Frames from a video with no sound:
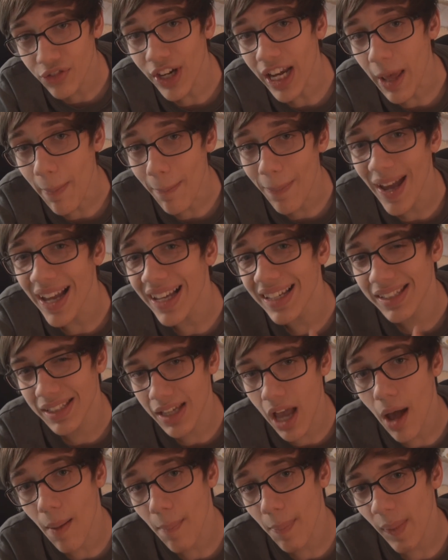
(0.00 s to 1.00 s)
really picks
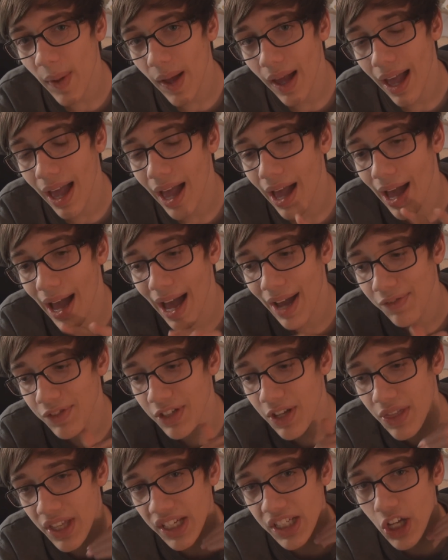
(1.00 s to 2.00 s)
up
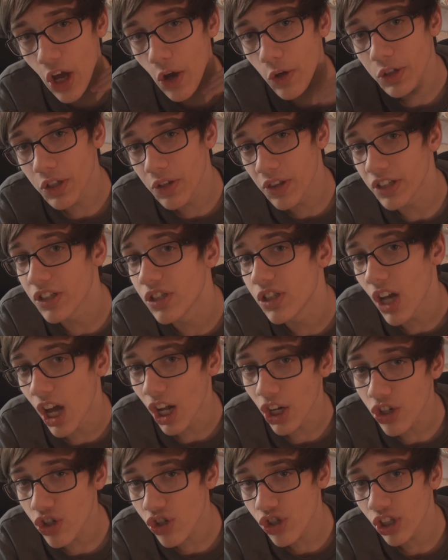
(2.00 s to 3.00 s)
after they go to the
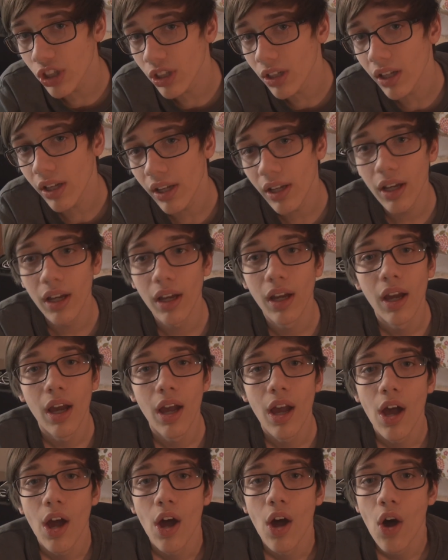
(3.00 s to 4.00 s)
dungeon,
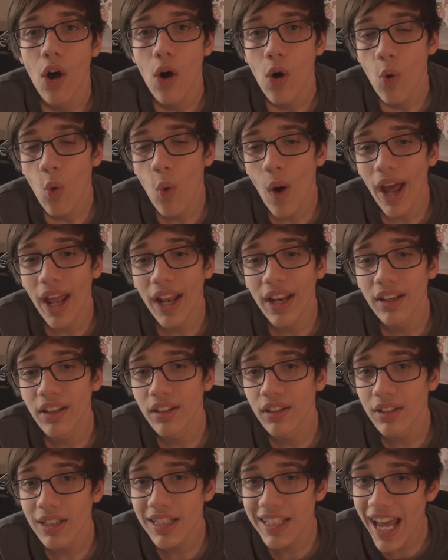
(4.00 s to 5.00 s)

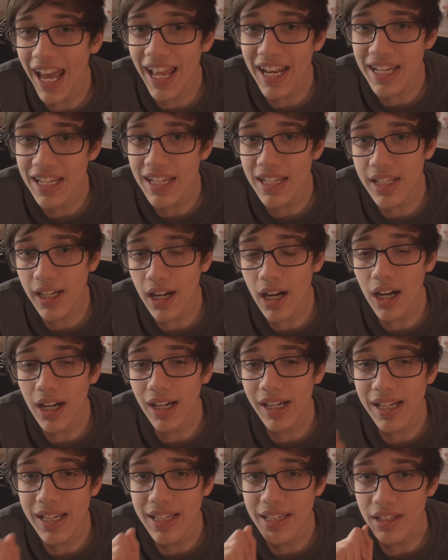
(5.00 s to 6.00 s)
when Ten
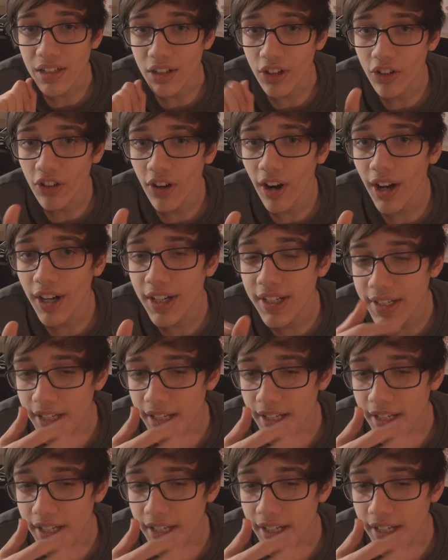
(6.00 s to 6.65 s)
dies and Cry